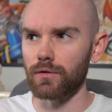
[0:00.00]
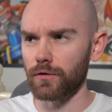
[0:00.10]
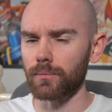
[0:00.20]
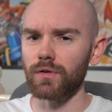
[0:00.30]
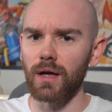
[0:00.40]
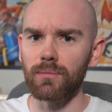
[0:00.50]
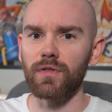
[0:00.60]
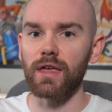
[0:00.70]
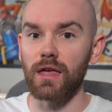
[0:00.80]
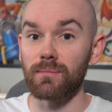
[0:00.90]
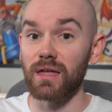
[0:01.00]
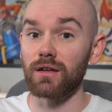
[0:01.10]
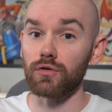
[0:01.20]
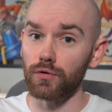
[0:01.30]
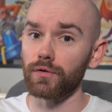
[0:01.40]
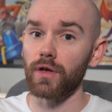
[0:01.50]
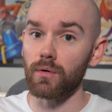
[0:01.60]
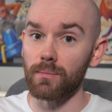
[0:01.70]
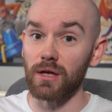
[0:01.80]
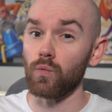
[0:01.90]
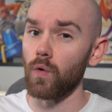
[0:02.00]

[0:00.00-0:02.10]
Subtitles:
sometimes the aiming does go a bit